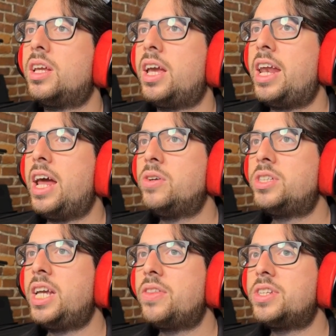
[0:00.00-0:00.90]
And now
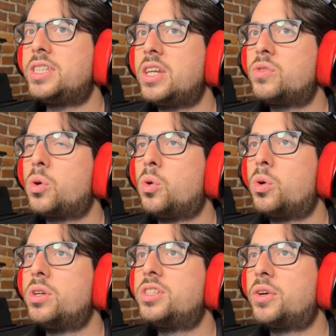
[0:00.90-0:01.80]
see how this says
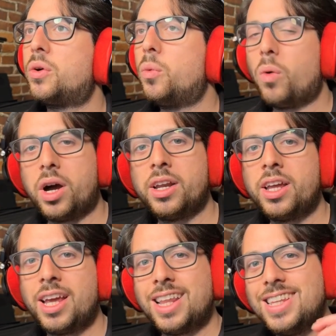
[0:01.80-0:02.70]
record 01?
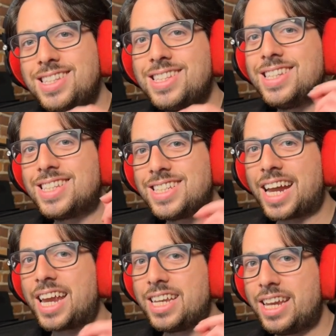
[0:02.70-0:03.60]
This is the
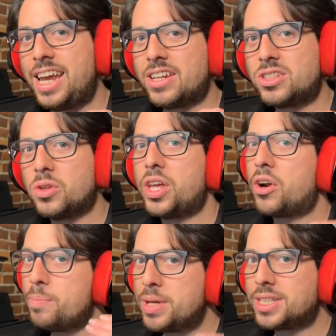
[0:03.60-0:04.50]
second take, so they are
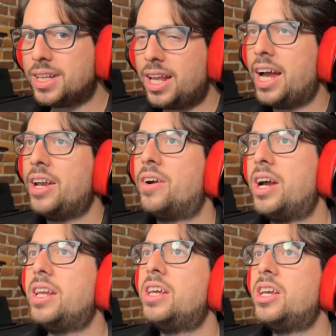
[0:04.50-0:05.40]
misaligned, all
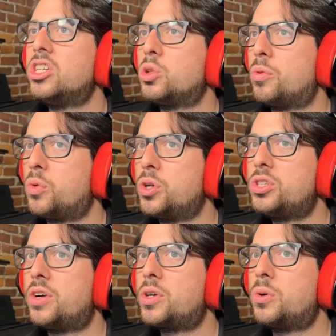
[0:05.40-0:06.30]
right? So before you
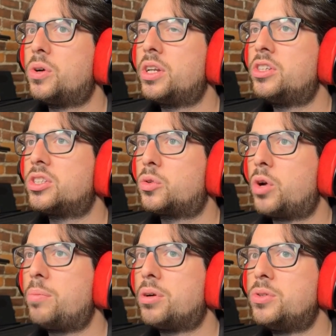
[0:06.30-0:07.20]
start recording, just a
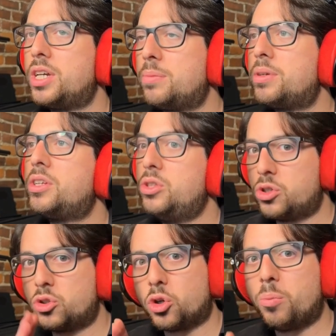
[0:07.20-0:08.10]
great pro tip, do
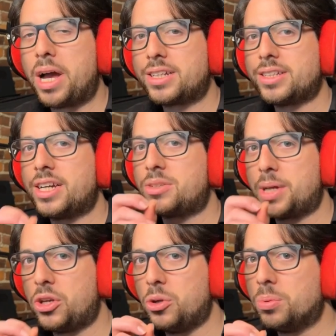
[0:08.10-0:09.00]
Control / and make
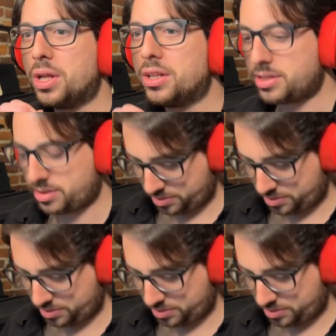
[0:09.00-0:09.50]
a new playlist.